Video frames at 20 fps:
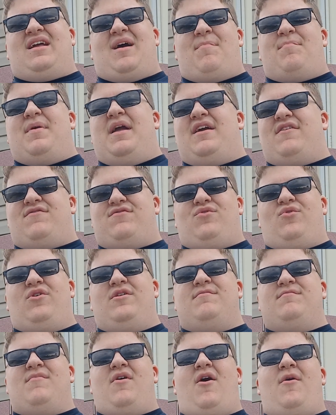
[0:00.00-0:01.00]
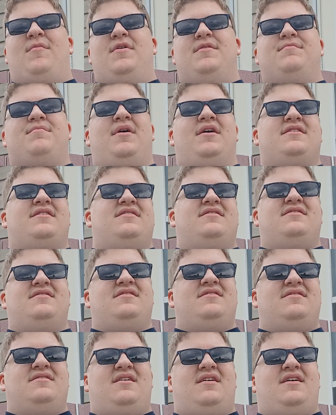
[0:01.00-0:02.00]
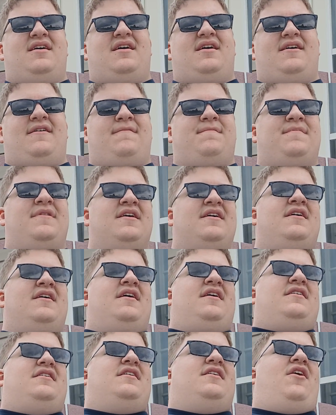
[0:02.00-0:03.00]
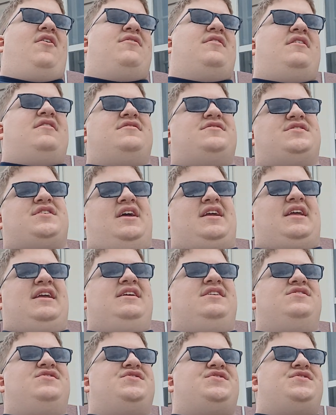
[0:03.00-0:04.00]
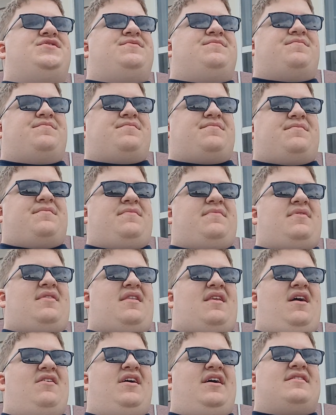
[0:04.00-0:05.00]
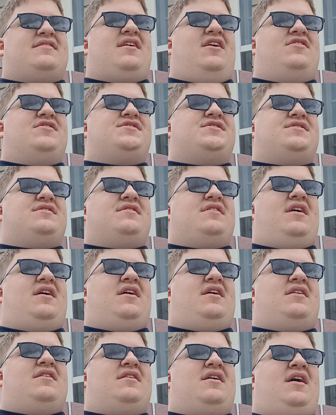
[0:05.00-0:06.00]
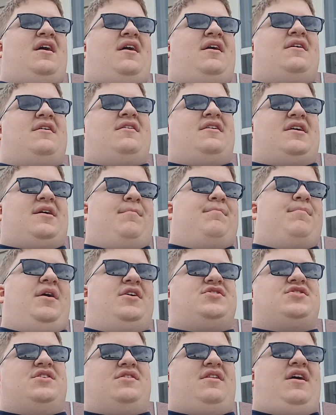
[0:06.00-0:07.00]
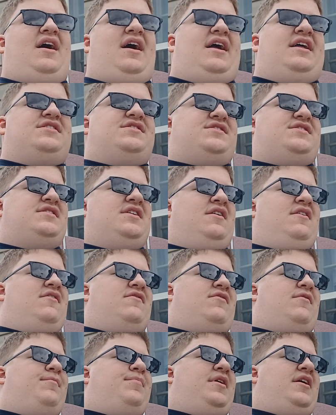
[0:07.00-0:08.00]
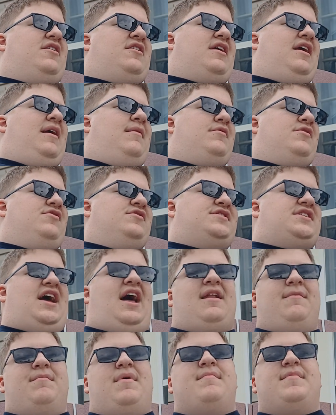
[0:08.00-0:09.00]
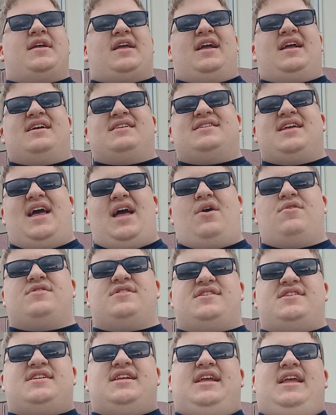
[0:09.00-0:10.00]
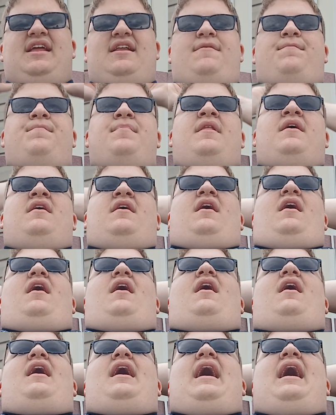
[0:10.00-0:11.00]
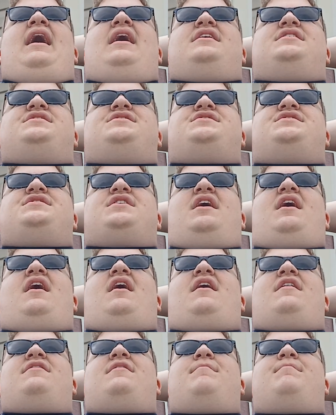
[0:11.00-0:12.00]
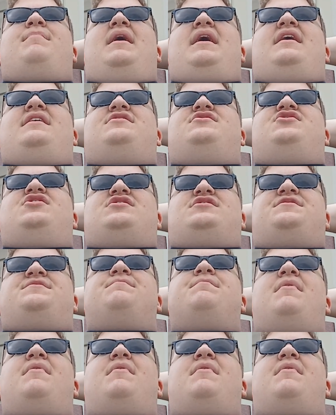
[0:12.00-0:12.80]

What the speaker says: a Pink Floyd moment, but, there's like, there's like a bunch of lines from Peter Gabriel. It's kind of mimicking a town scene as the band just